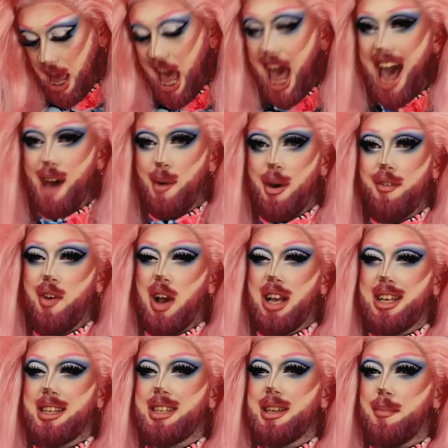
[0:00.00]
However,
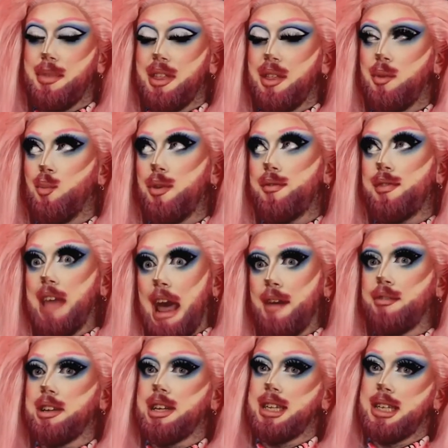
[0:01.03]
it's something that we've
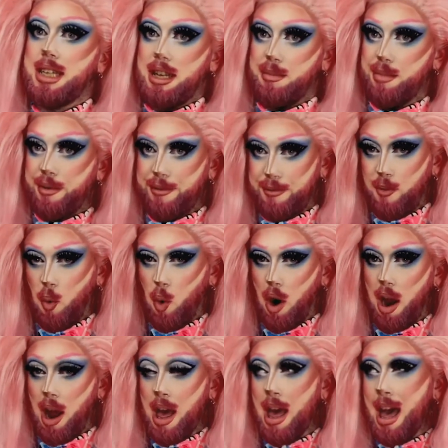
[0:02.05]
definitely seen before.